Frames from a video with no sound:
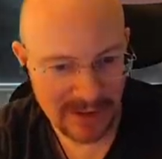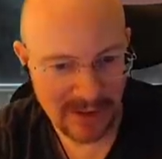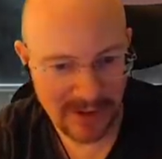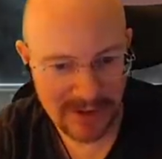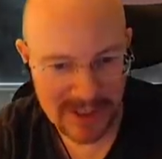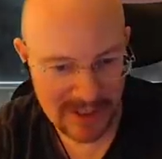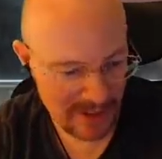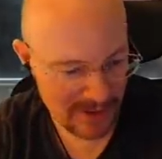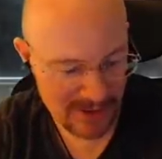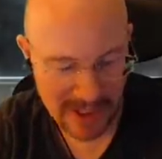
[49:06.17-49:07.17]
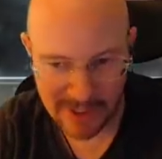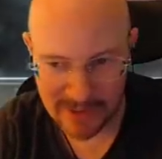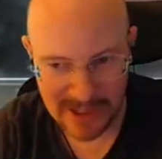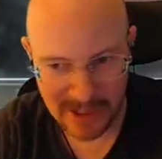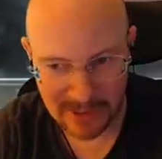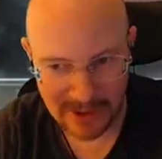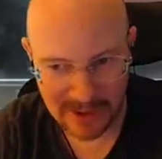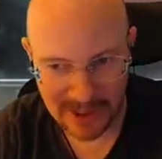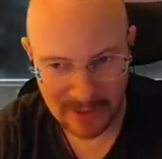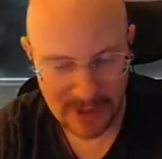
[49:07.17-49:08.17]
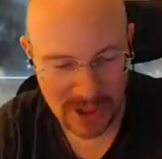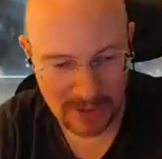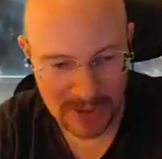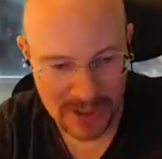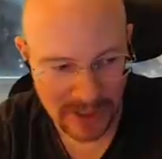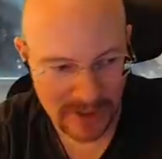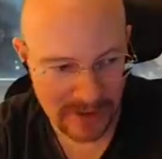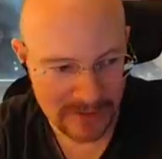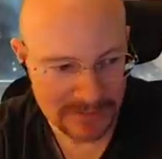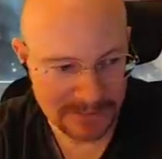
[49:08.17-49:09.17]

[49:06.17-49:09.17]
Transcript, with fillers: uh, of this Sion strat, I would totally, I would totally check it out.